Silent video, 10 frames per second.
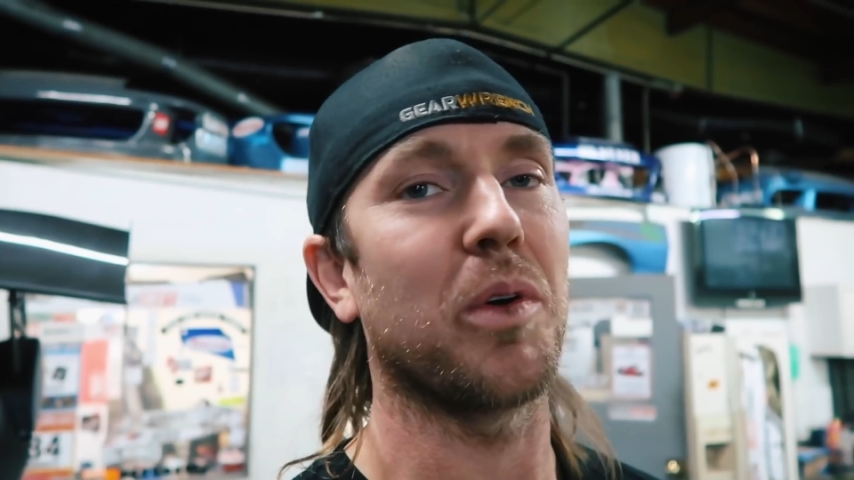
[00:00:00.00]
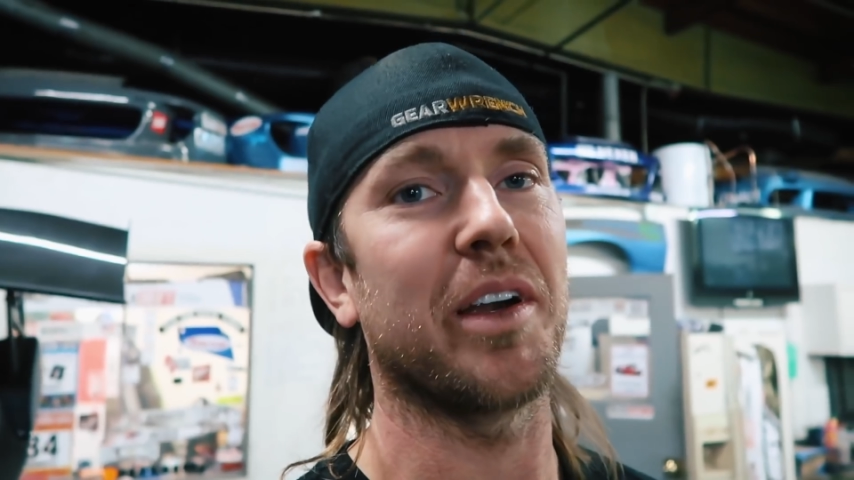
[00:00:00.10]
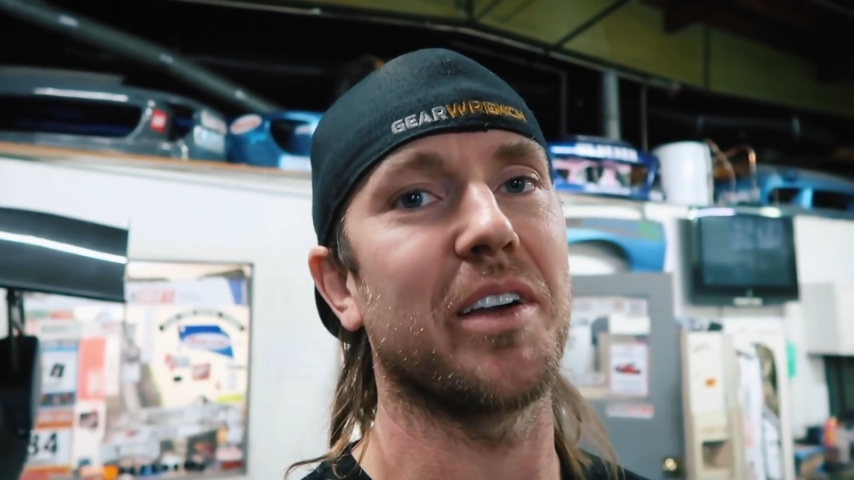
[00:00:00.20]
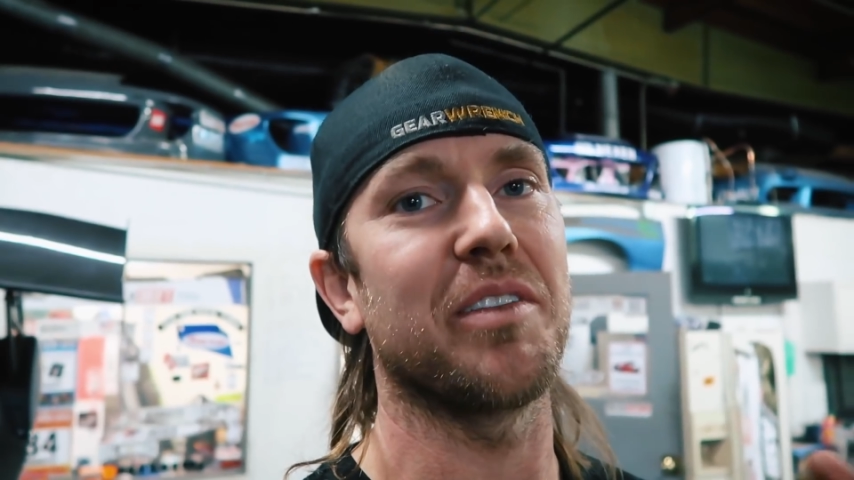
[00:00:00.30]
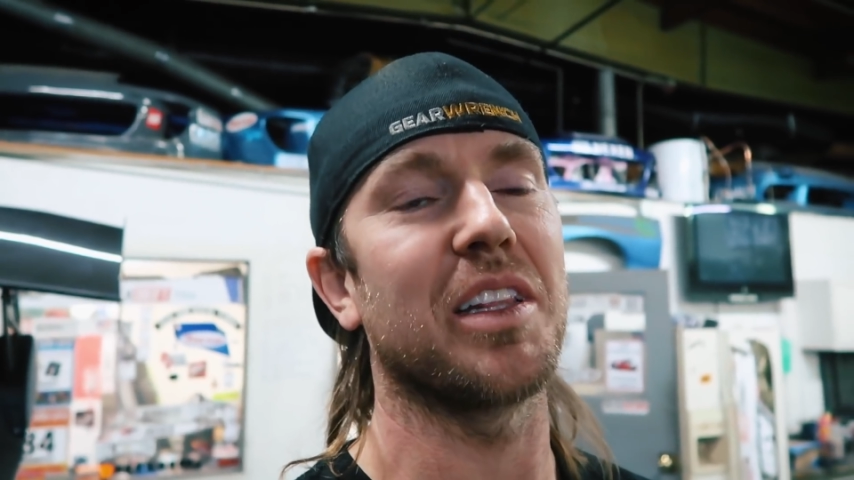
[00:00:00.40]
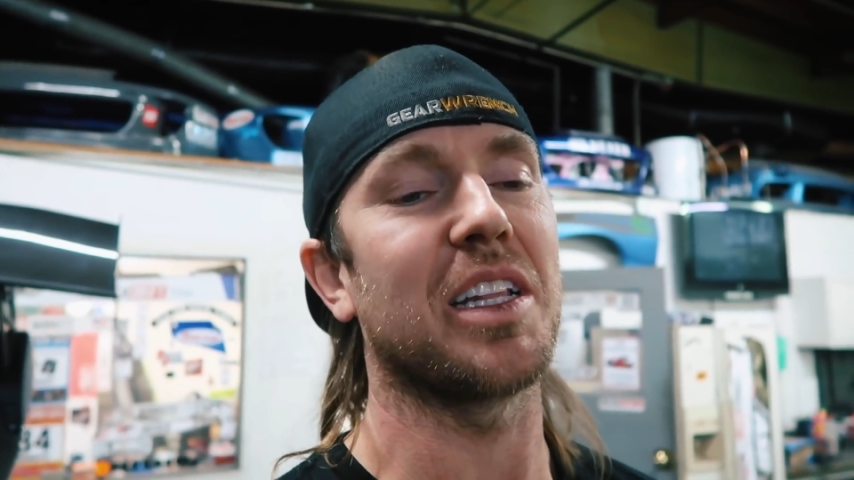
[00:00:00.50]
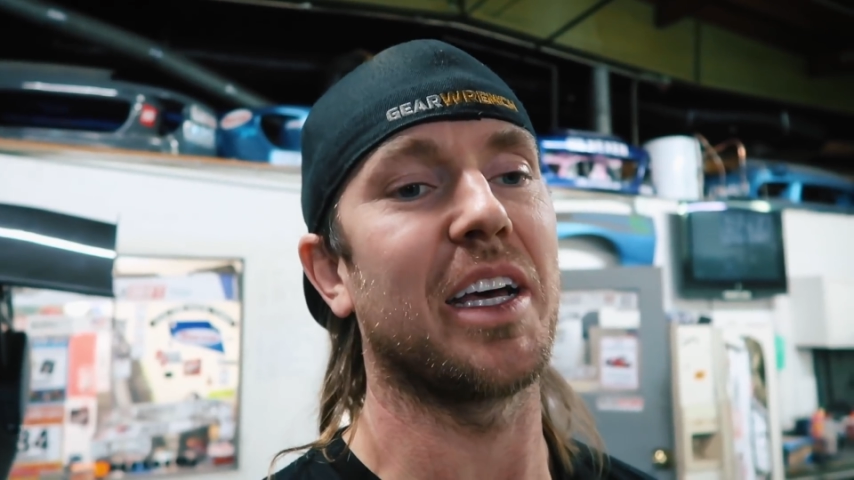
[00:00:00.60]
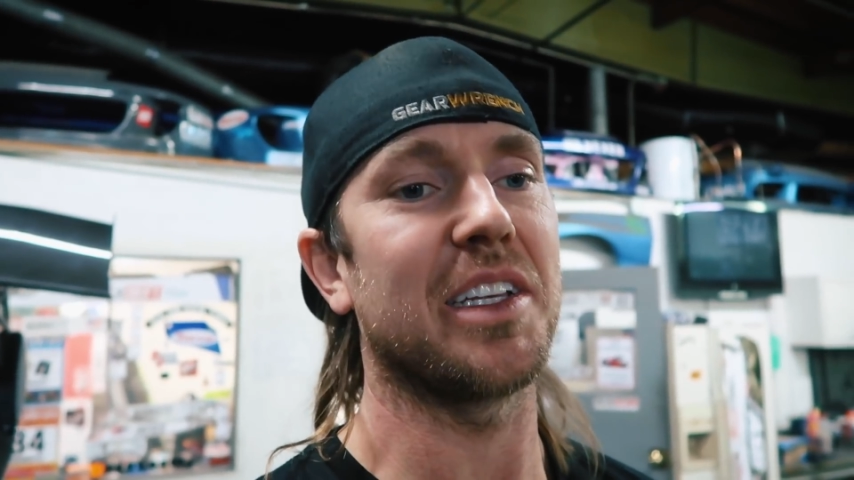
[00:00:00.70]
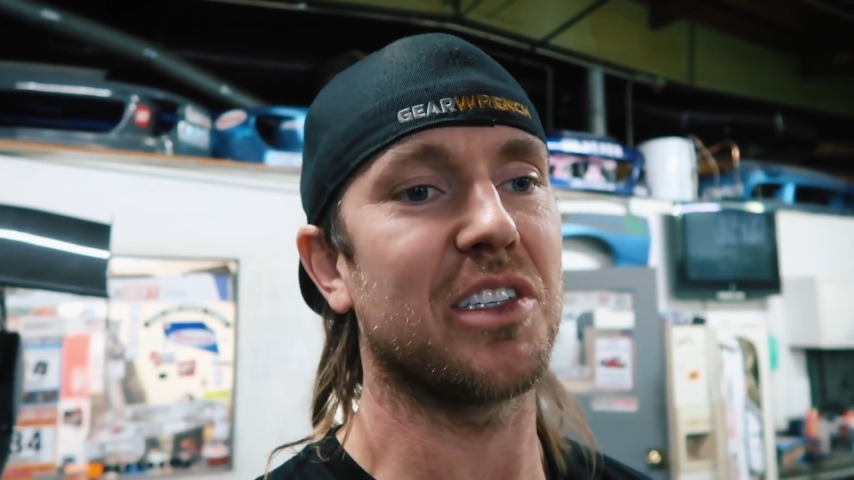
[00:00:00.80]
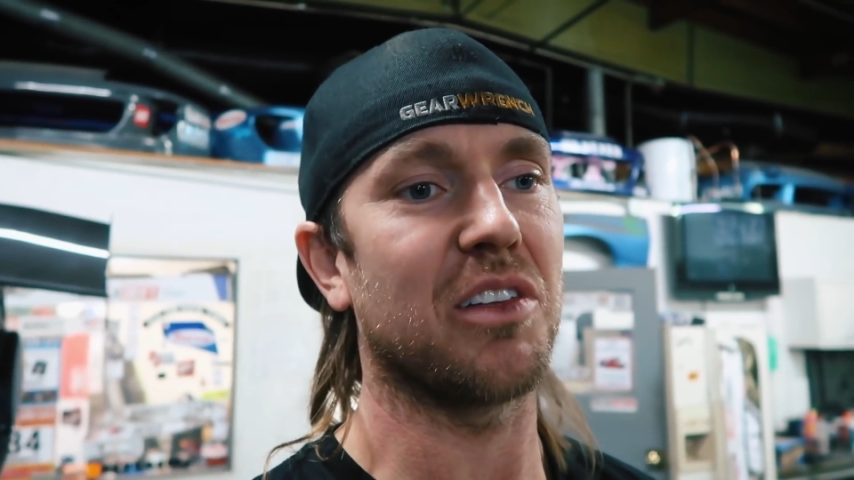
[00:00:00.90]
wear even
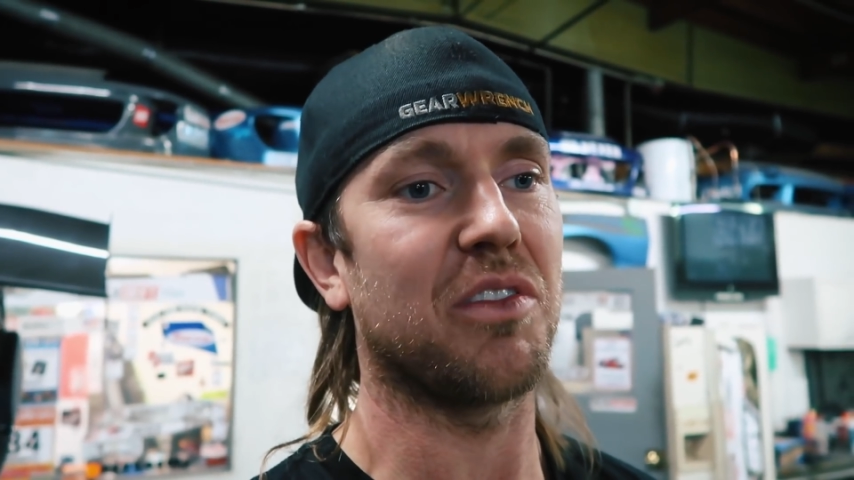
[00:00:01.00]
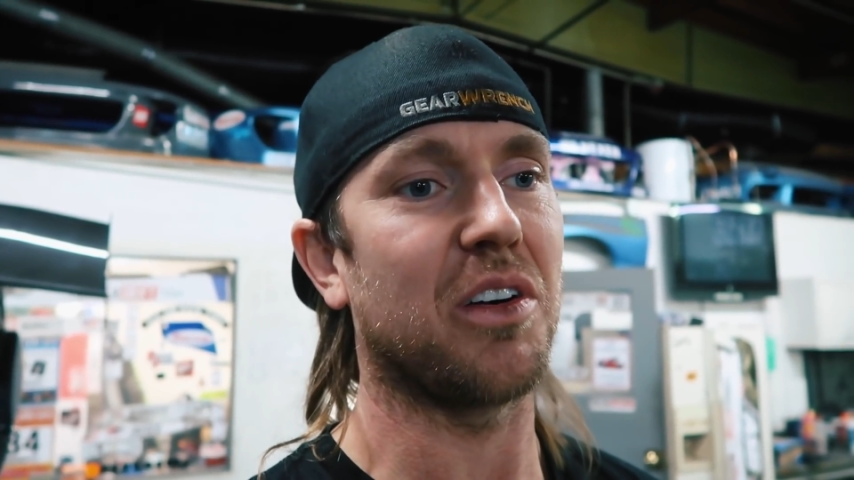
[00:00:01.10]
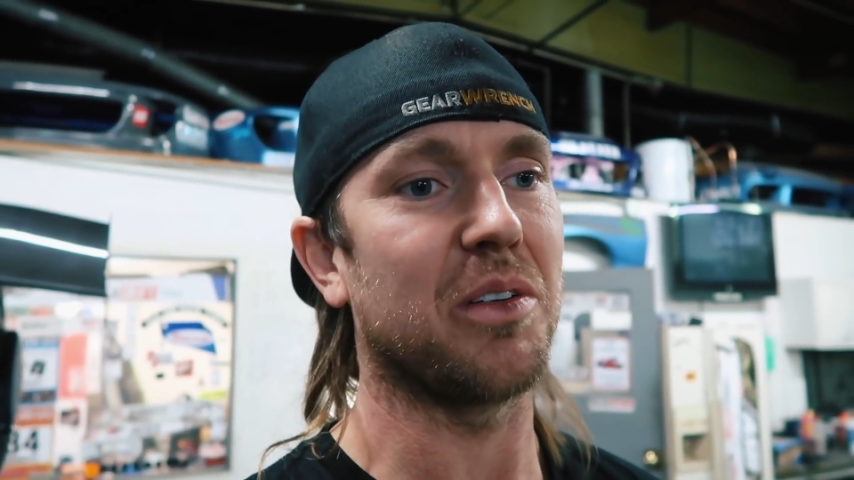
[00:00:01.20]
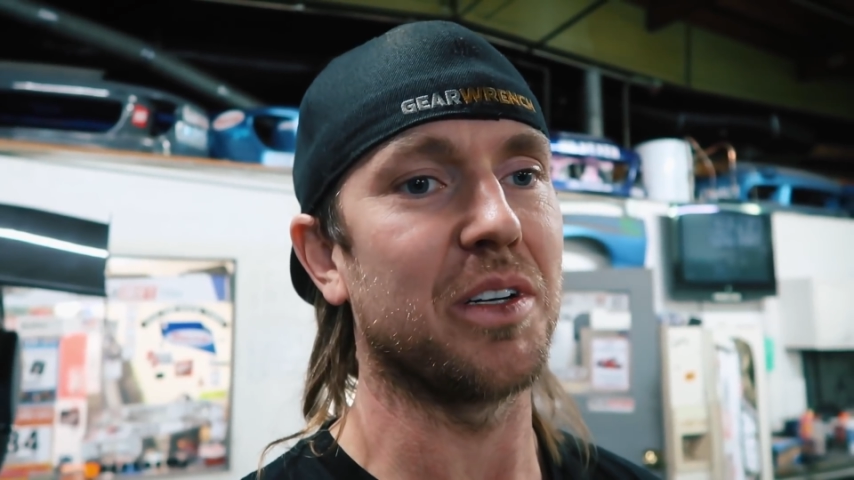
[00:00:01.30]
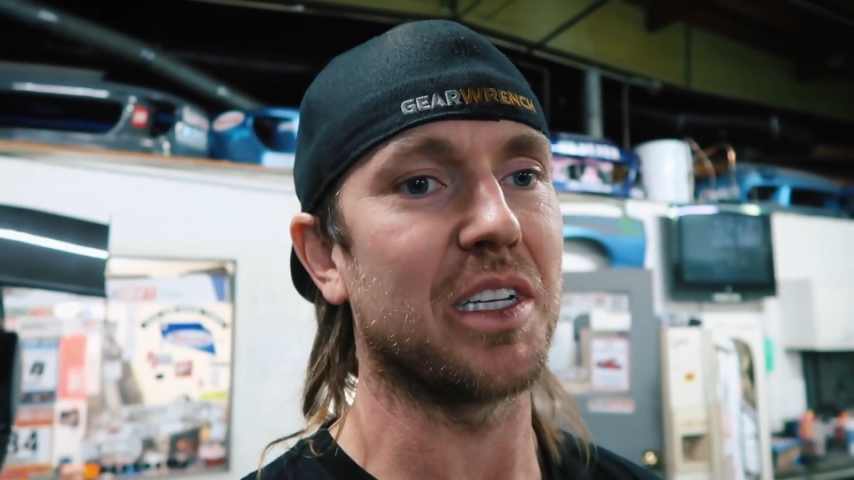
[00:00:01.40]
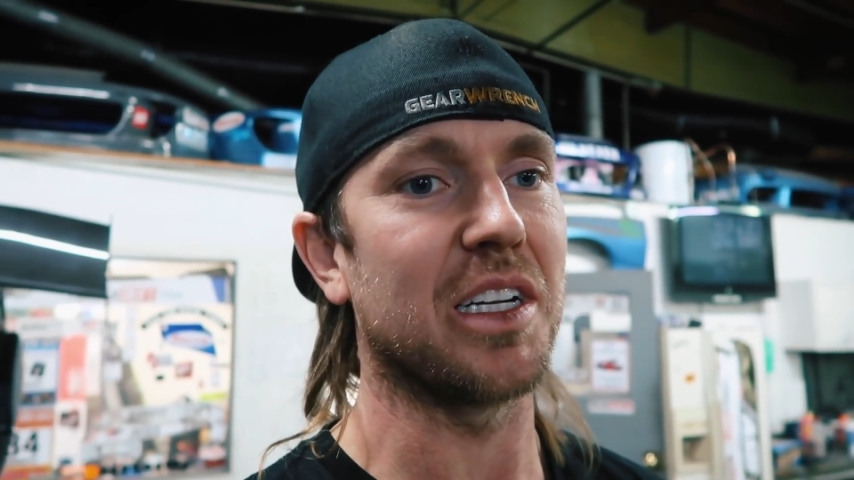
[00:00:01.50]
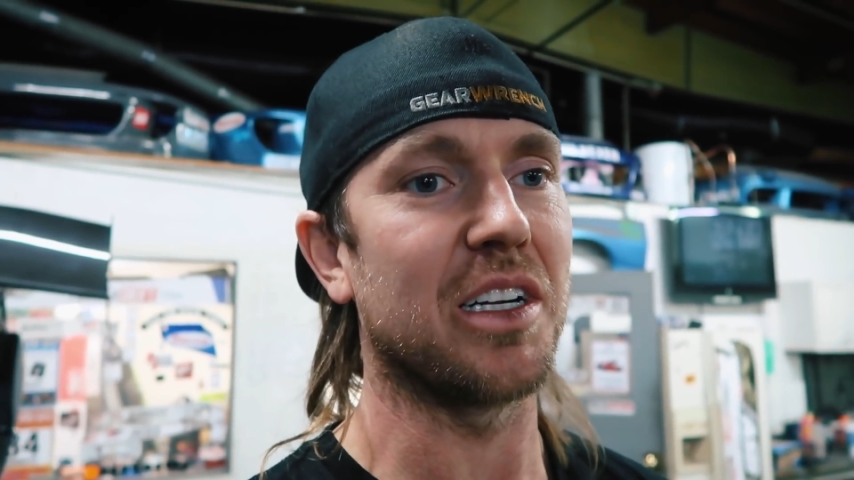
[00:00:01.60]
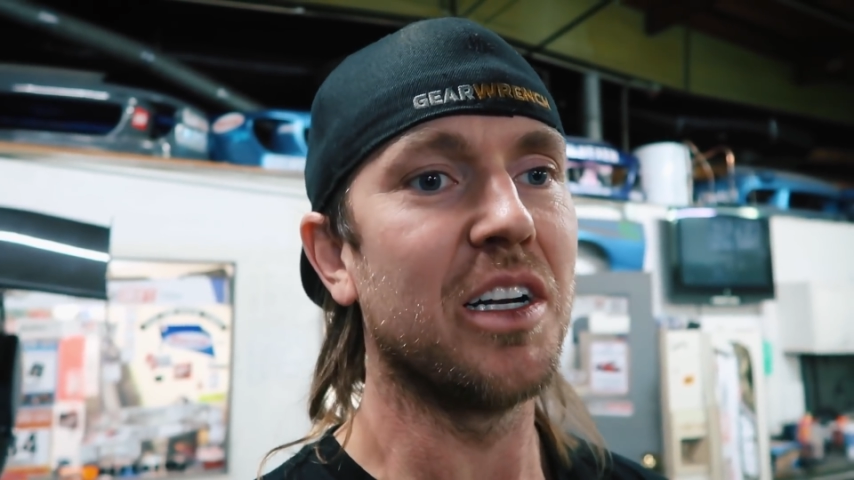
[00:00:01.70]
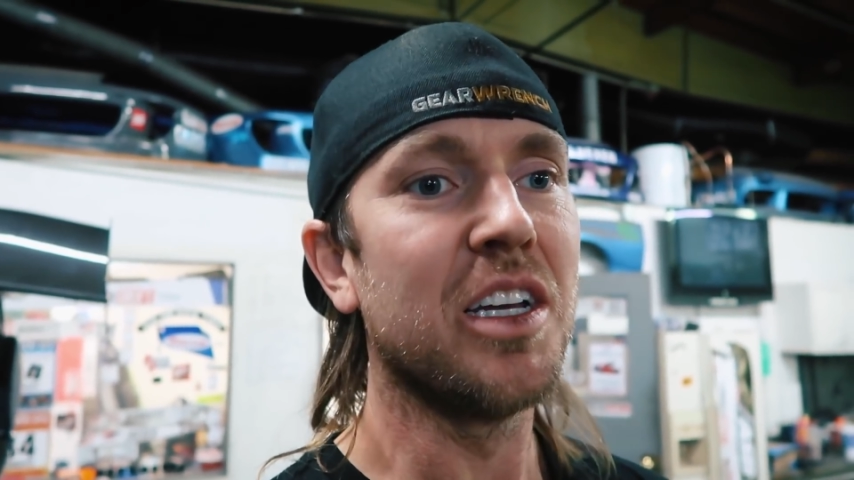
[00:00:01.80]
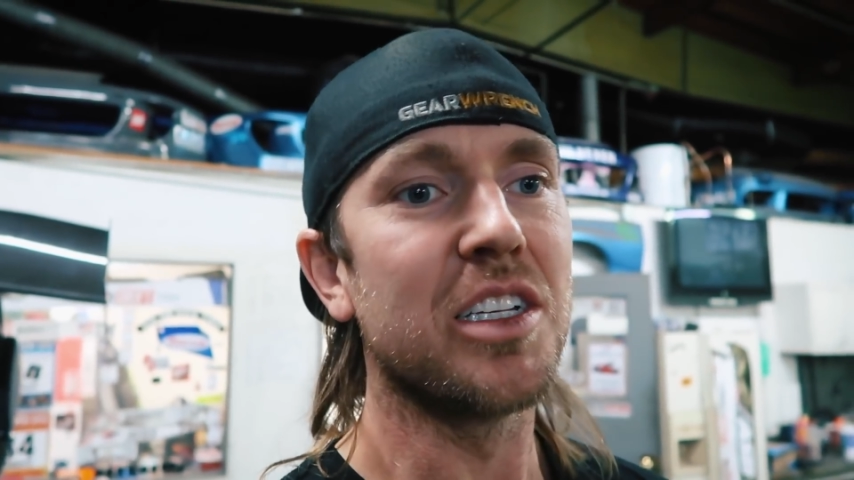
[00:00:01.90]
less the following year